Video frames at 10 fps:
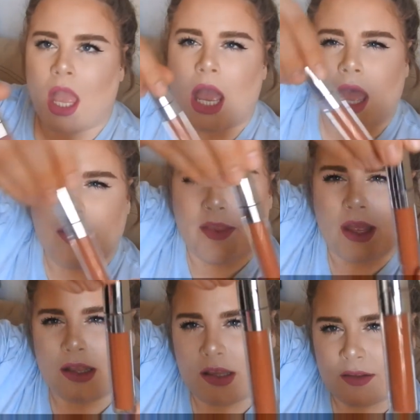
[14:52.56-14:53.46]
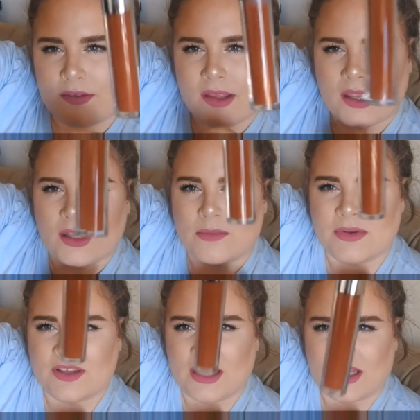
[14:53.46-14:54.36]
And then the second
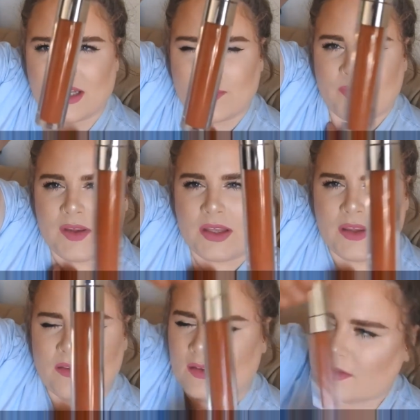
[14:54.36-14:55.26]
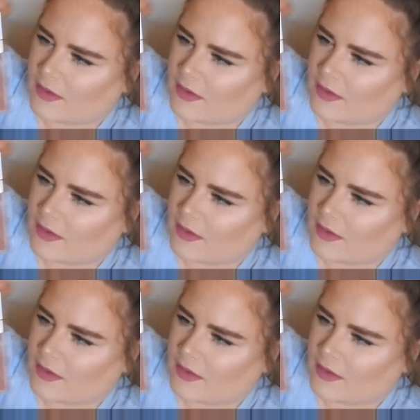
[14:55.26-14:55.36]
metallic lipstick is this